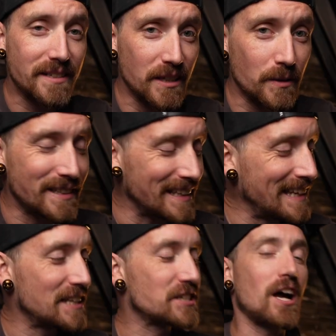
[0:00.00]
deal with the
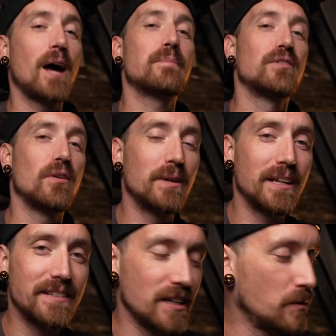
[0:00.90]
eShop, you don't
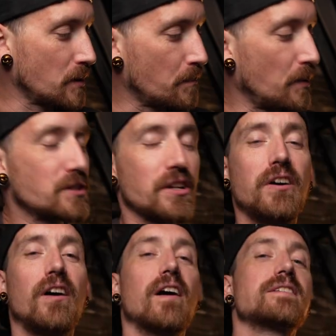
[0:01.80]
wanna deal with a bunch of
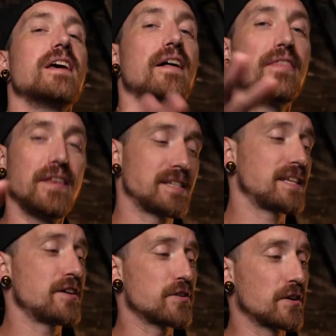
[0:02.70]
cards. This is
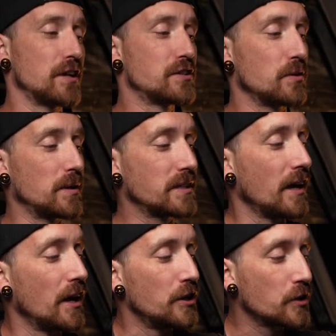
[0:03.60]
how you're gonna do it.
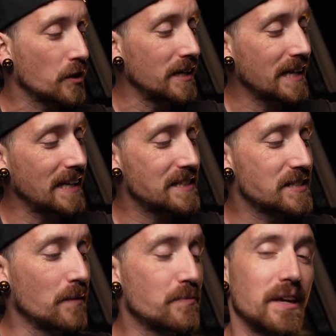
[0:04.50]
You're gonna get
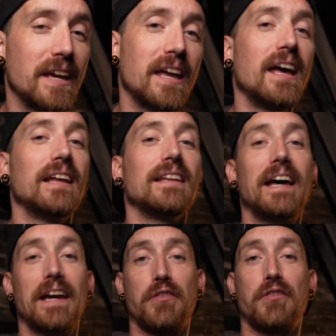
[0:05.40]
something like